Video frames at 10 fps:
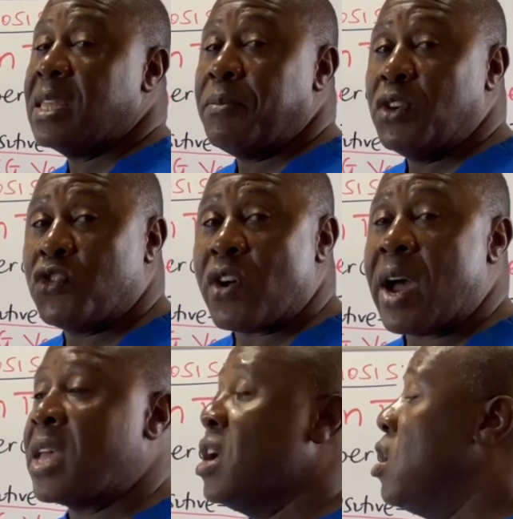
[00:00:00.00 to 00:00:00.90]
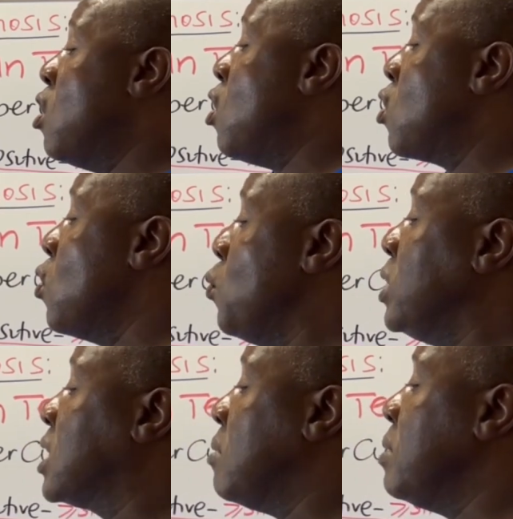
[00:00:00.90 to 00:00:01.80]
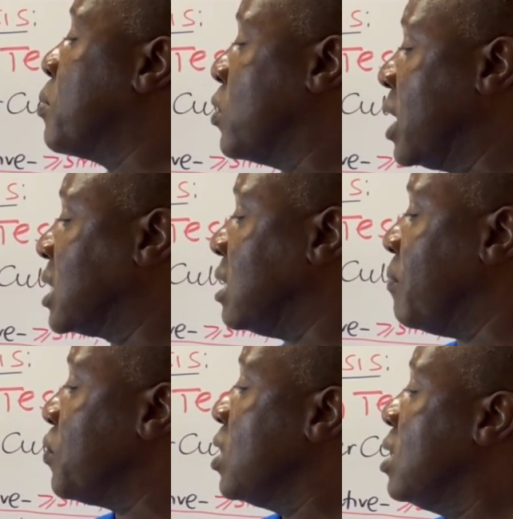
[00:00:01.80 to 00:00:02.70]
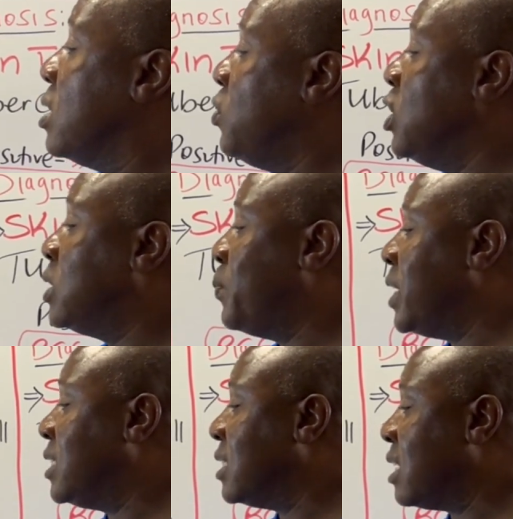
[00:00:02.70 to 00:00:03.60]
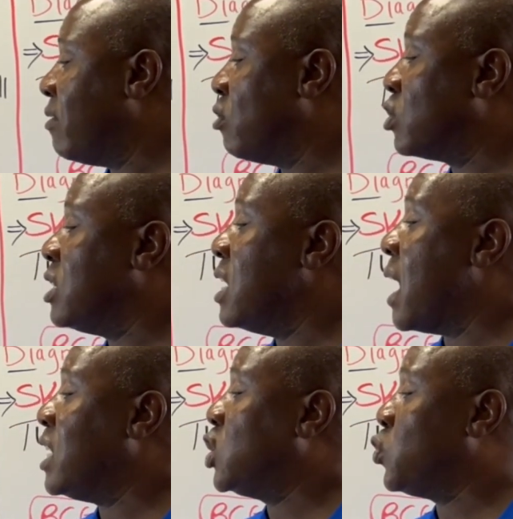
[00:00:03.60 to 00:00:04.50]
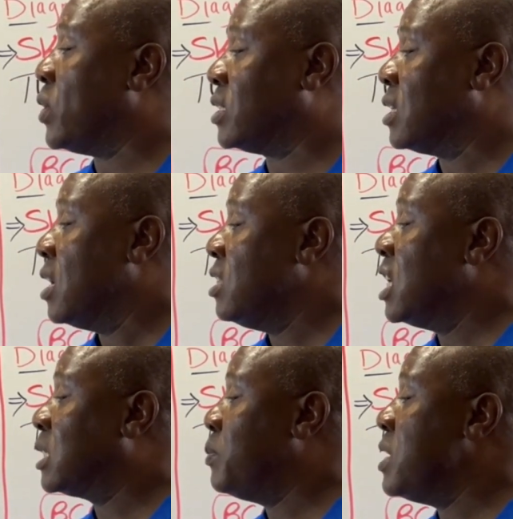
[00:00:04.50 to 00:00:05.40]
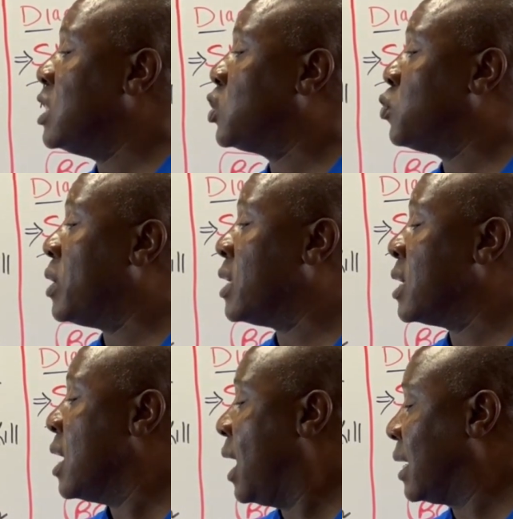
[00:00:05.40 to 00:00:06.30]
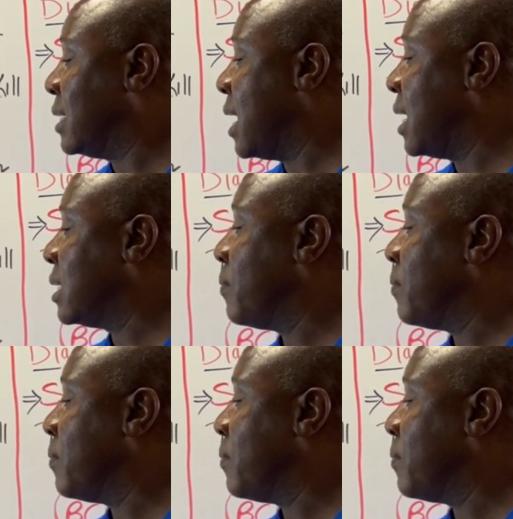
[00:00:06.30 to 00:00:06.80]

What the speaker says: be dry or which can be productive. These patients have got night sweats. They experience sweating at night.